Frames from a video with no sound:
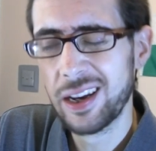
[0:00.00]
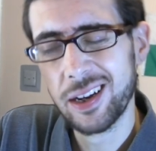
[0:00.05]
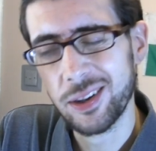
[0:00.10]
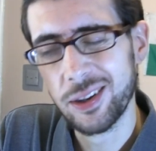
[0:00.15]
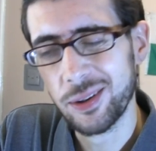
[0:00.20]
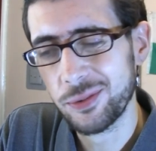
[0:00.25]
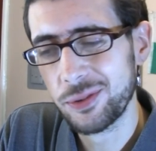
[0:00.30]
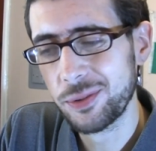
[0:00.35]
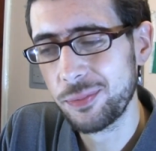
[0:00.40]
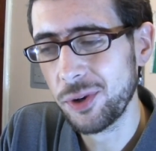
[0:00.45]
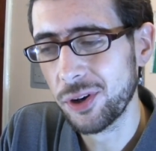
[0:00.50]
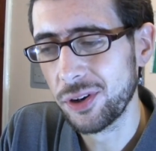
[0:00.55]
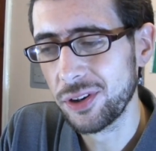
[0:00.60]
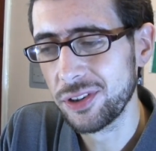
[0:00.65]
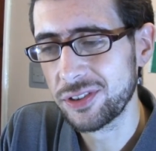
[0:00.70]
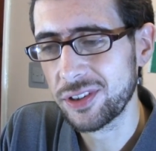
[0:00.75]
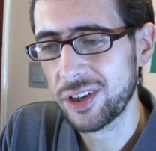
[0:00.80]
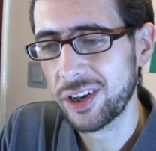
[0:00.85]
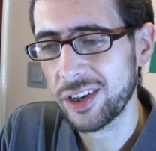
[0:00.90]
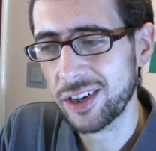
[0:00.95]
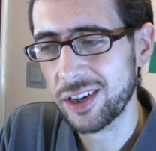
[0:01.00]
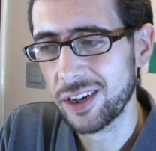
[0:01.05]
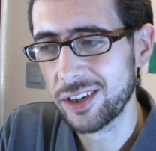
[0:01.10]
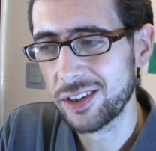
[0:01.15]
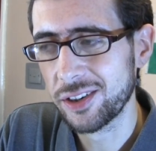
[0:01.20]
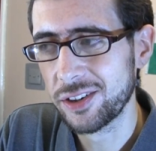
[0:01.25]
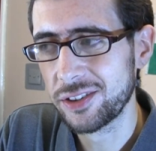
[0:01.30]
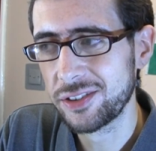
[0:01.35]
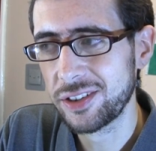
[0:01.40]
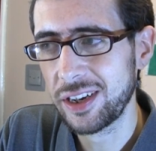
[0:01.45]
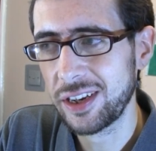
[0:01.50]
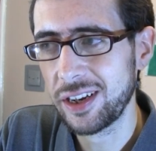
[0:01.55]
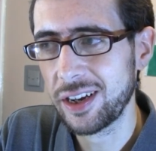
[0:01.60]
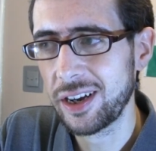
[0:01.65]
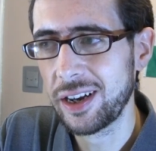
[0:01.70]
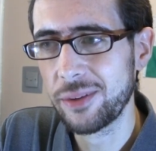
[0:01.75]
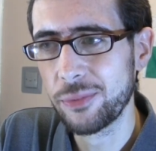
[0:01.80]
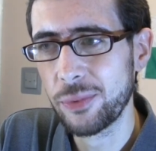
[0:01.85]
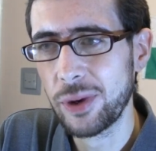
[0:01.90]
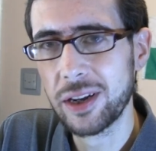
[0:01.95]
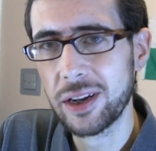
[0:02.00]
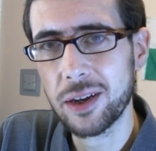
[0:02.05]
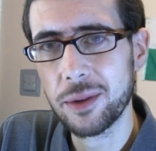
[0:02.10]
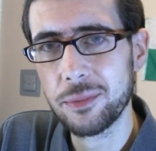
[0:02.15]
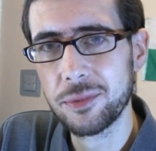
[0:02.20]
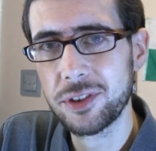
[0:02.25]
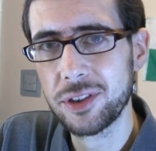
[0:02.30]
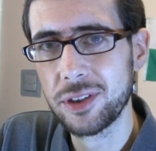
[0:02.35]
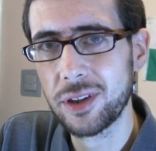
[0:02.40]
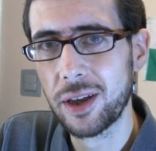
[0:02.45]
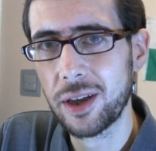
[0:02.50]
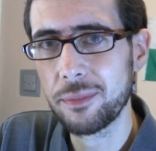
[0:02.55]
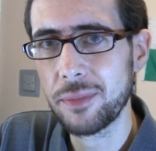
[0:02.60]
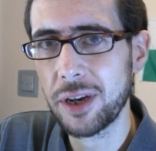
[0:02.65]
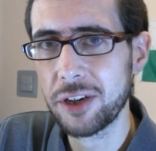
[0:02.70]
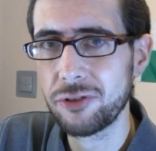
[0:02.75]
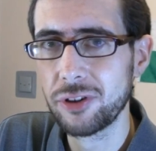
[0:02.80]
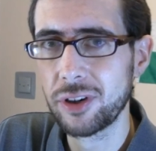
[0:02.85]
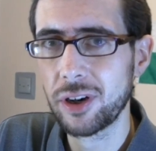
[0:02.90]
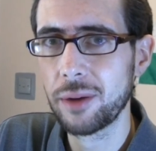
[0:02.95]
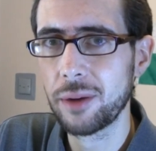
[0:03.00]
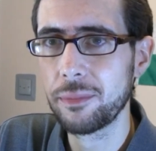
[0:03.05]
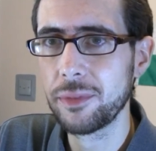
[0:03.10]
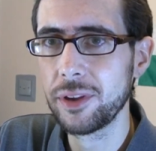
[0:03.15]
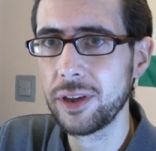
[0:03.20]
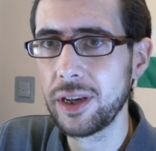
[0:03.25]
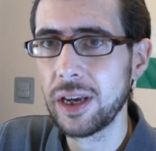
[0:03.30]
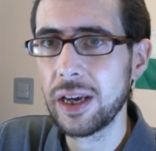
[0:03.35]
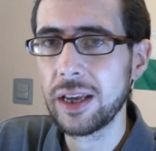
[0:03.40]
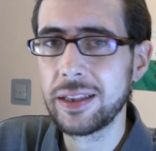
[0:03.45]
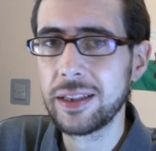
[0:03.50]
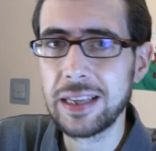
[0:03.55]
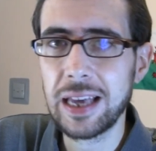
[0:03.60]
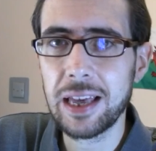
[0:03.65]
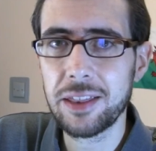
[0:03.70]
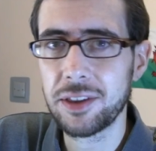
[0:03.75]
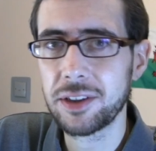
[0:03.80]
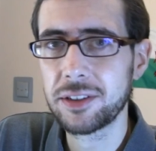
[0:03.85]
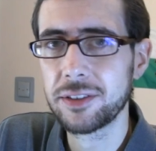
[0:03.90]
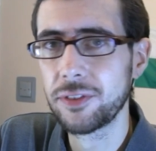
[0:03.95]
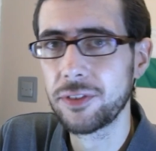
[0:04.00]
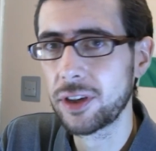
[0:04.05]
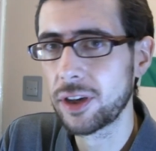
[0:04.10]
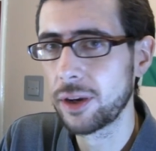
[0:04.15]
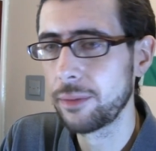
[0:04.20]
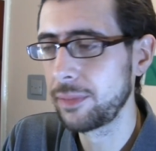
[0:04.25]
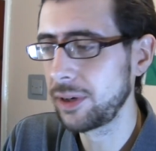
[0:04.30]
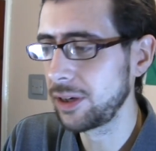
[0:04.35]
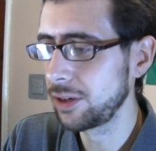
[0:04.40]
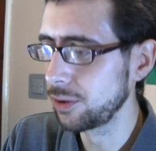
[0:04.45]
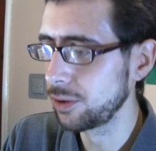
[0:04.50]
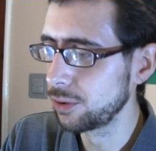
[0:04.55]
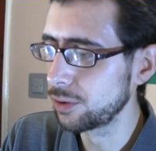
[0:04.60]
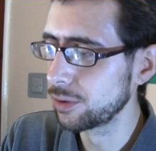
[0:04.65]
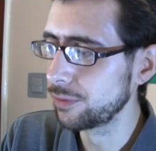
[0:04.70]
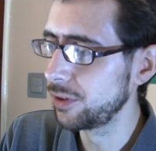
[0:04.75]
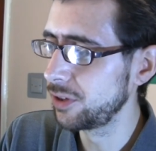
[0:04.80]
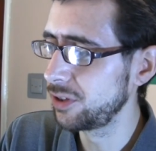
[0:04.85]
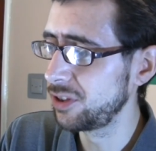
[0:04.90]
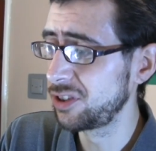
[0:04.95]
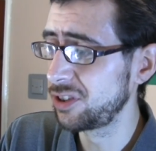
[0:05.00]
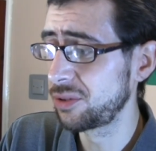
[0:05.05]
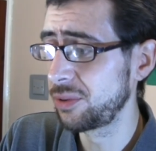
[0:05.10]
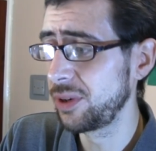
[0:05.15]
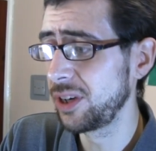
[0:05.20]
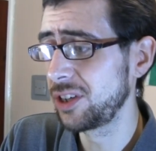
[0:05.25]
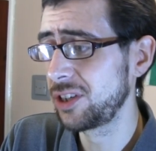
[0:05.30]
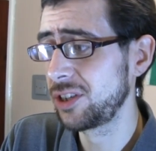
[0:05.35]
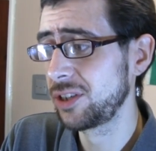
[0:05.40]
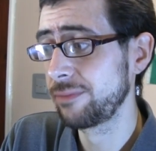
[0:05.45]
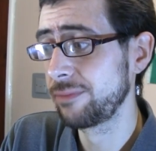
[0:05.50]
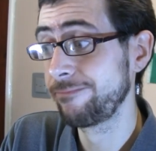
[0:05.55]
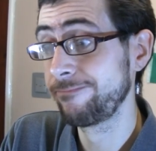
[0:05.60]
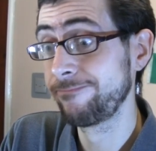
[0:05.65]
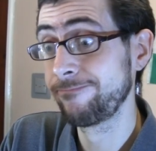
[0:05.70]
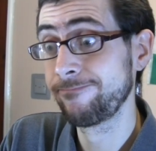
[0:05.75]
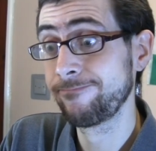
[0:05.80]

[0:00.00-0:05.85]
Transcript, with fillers: And to be honest, I, I gotta say, uh, when it comes to like measuring up the, the ethics of the company Google versus Twitch,